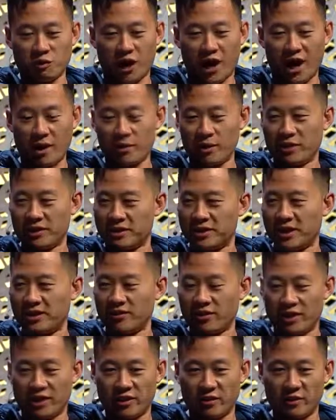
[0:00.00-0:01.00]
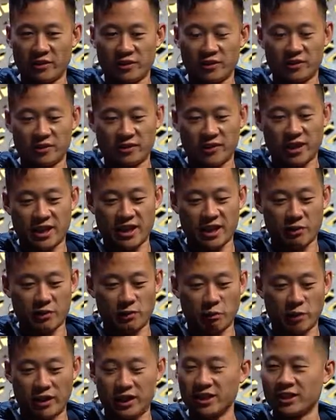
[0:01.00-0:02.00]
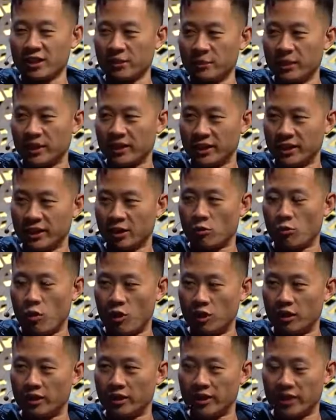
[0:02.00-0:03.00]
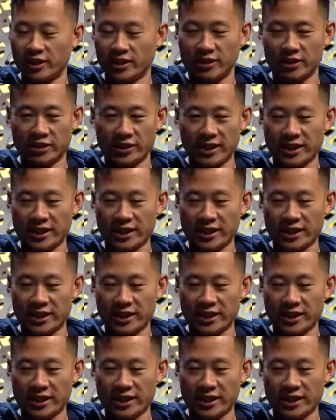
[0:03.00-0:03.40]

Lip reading: I'm incentive when income inequality